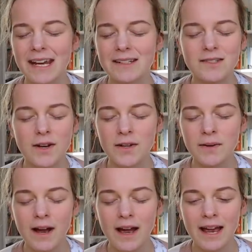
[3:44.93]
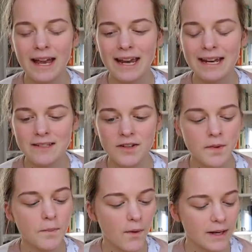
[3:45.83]
it's such
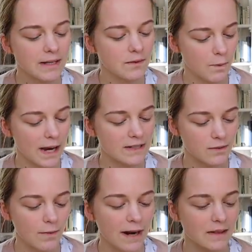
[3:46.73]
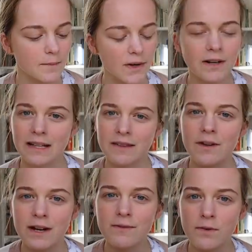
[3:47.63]
a poignant way to write the book. Like, the
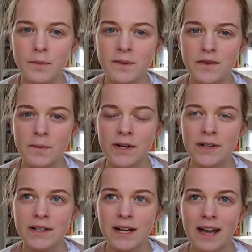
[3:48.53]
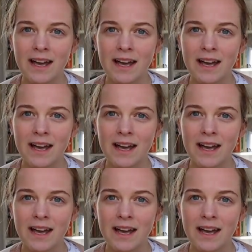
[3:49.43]
very form of the book